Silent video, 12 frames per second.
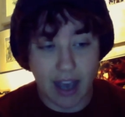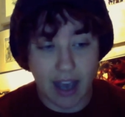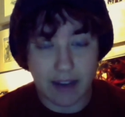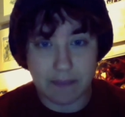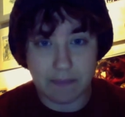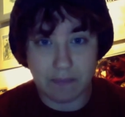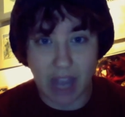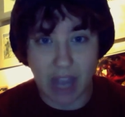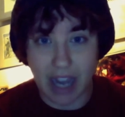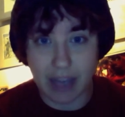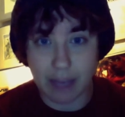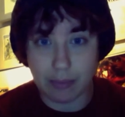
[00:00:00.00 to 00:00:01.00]

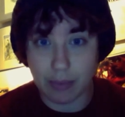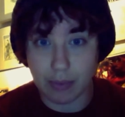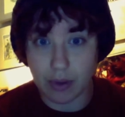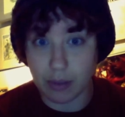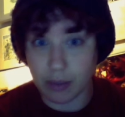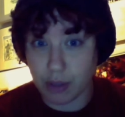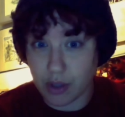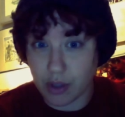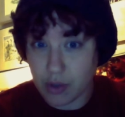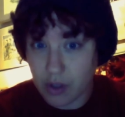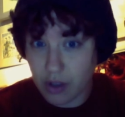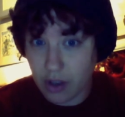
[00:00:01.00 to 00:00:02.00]
I'm the
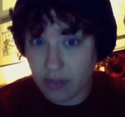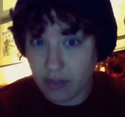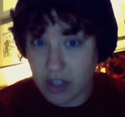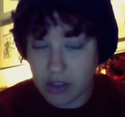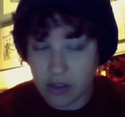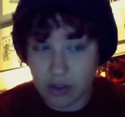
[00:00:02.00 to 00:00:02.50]
producer of this,